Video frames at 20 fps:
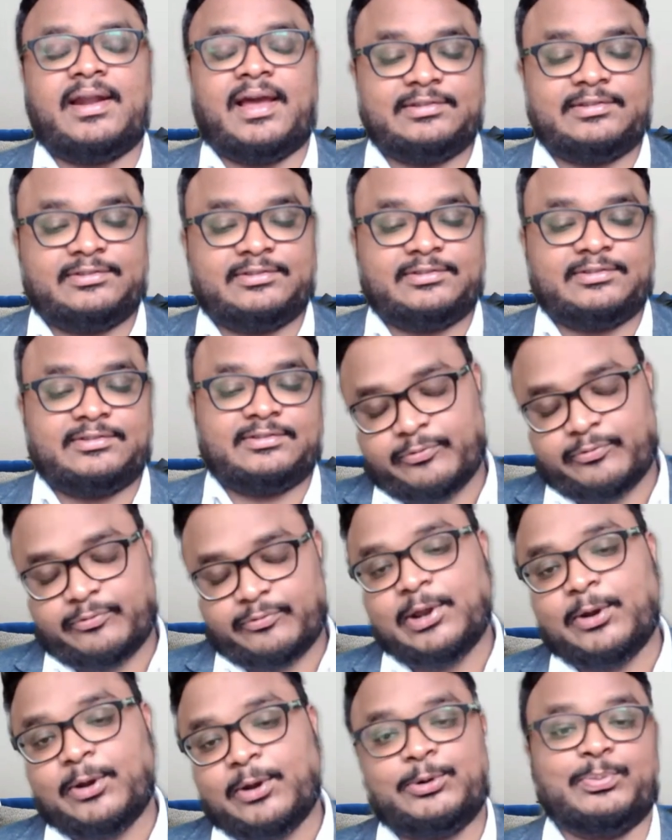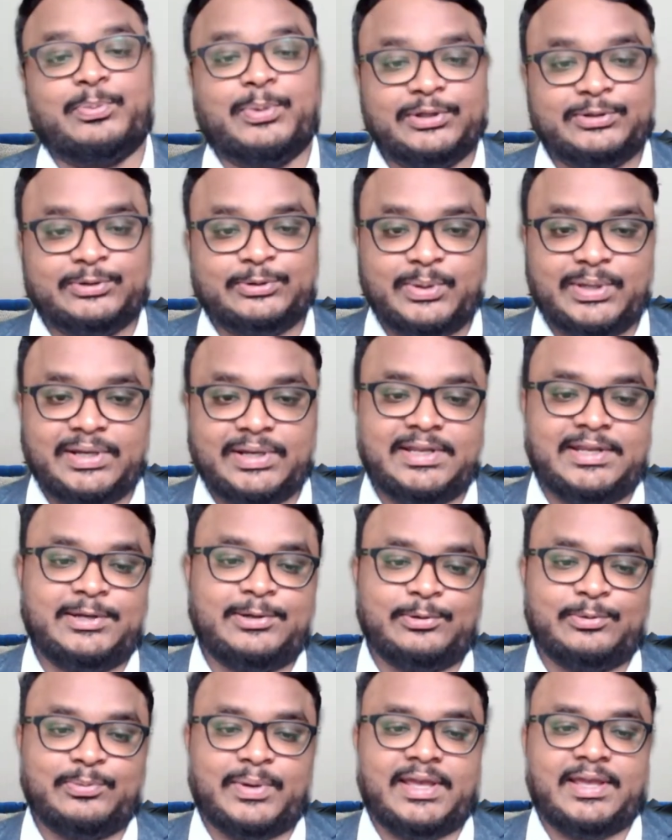went out to pursue it into
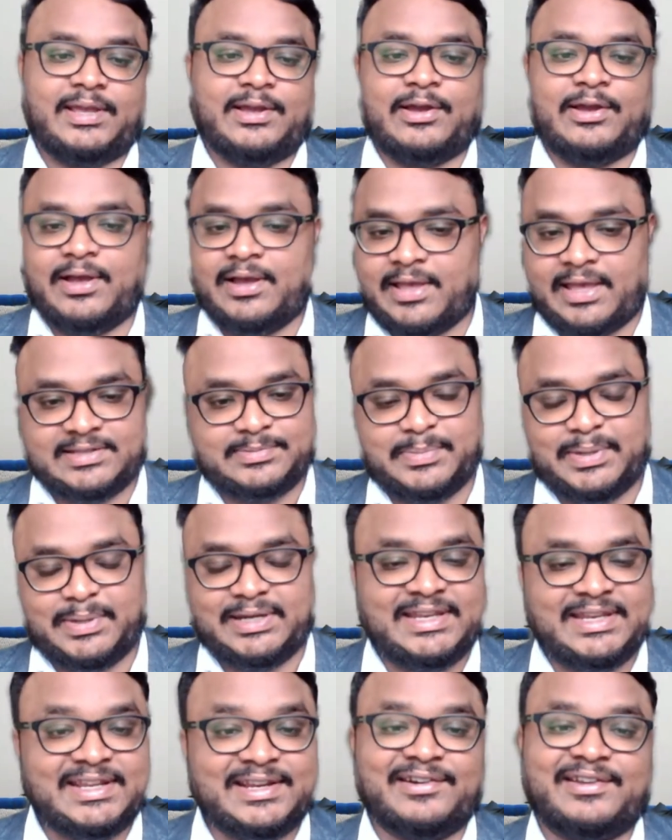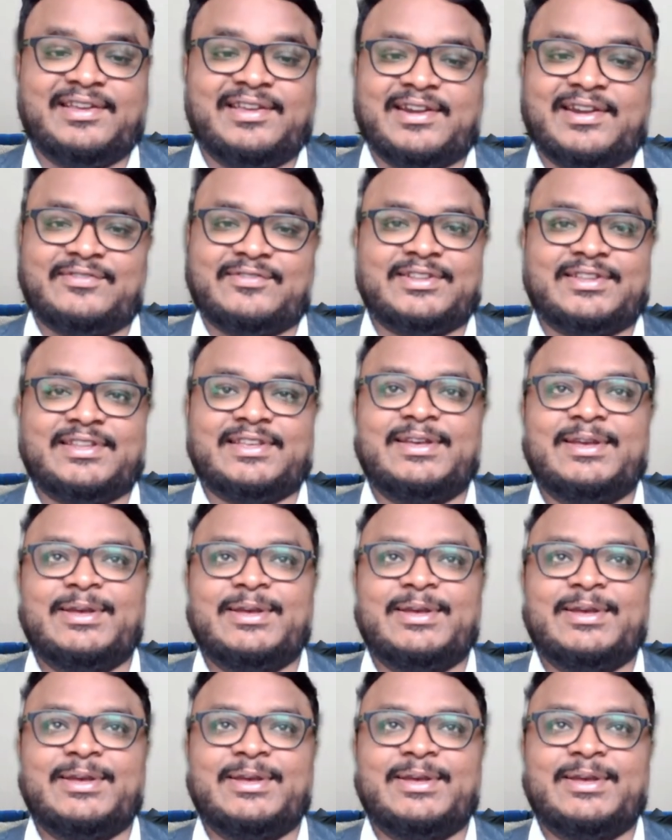my, uh, as my degree and everything.